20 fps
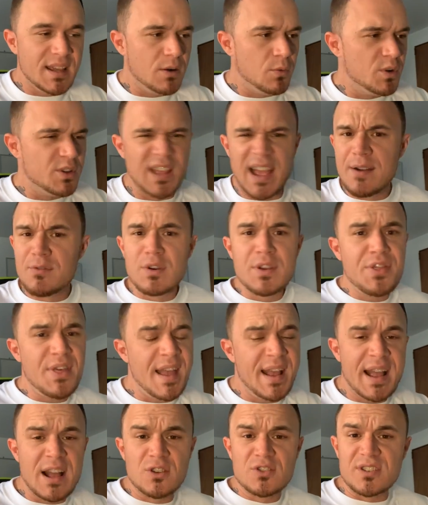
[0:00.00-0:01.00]
was
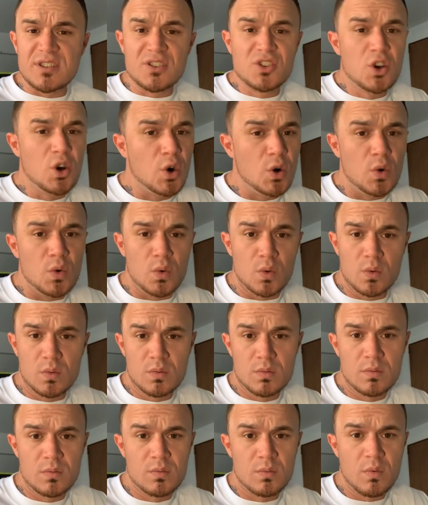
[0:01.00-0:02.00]
everything else is cool,
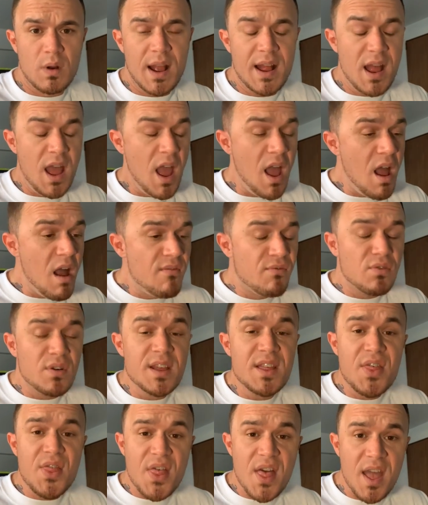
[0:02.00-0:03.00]
right?
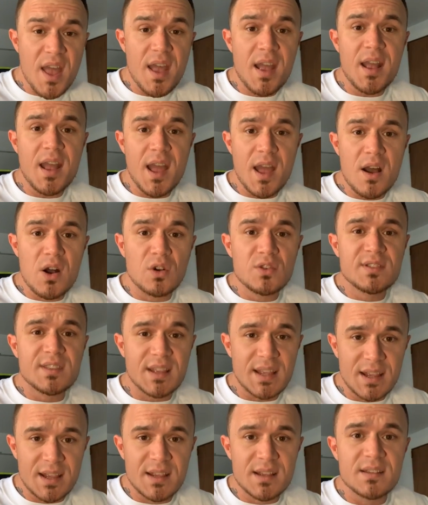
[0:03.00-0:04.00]
Everything else
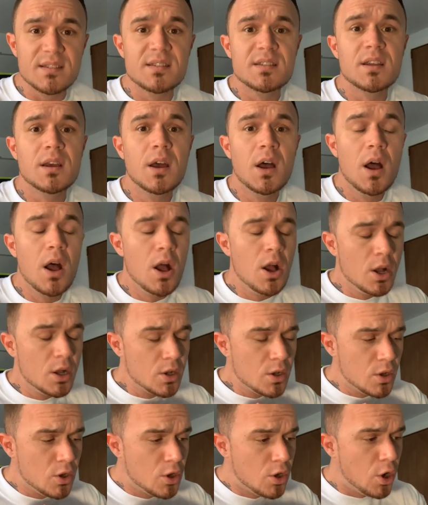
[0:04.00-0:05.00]
is
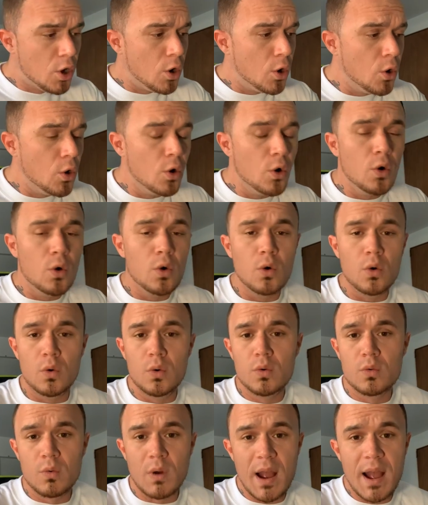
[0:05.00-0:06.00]

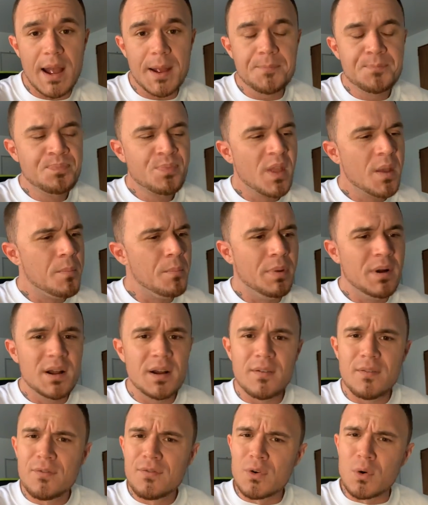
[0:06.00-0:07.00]
cool, right?
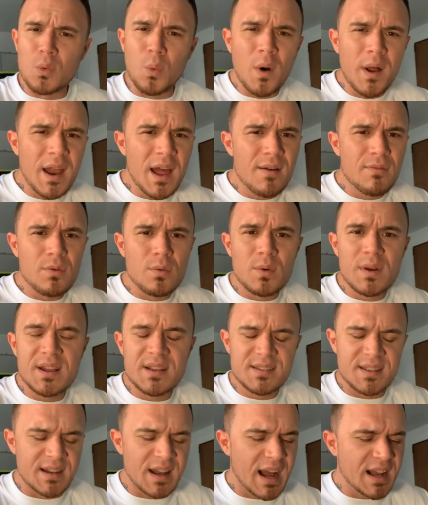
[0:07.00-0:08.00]
But for whatever
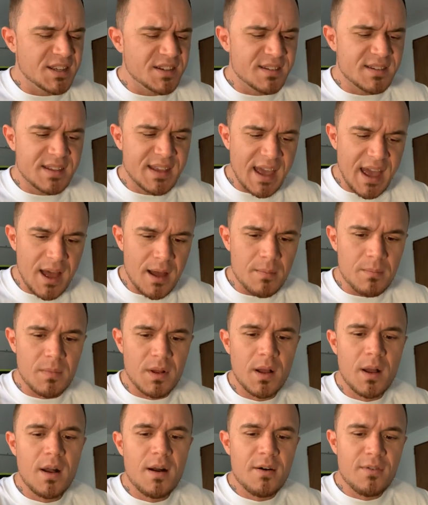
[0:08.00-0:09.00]
reason, I just kept
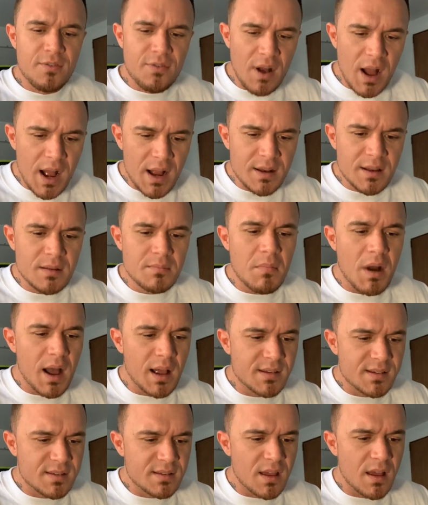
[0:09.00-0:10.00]
finding
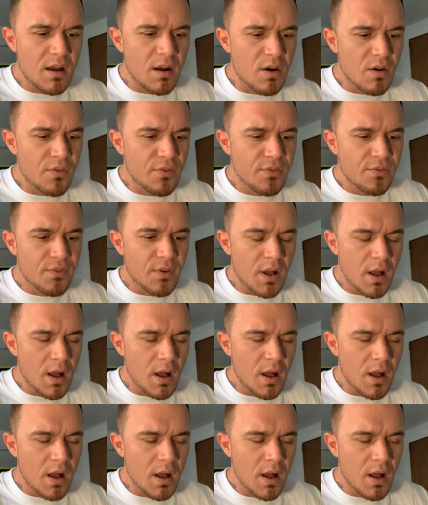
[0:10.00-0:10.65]
myself